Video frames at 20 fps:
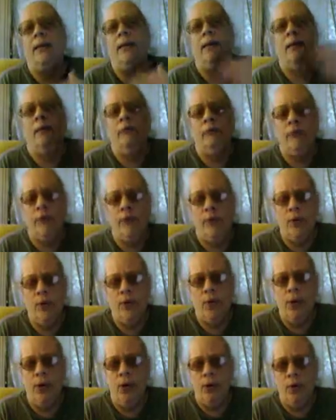review
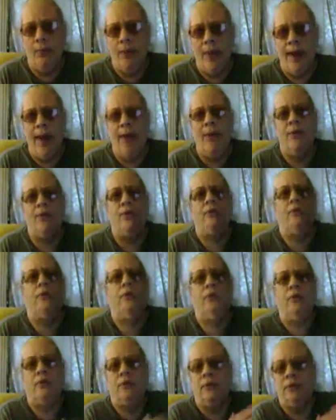their about
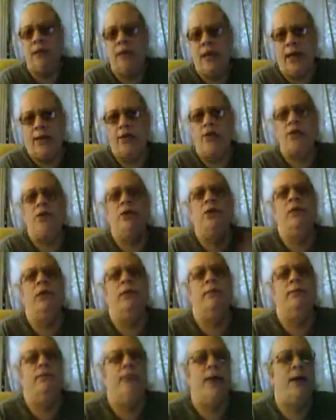section
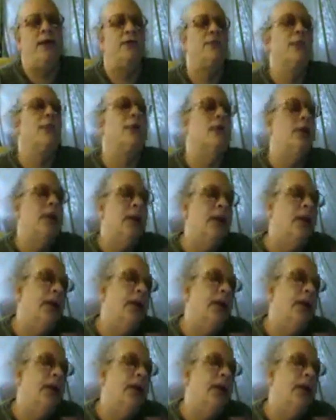on Facebook,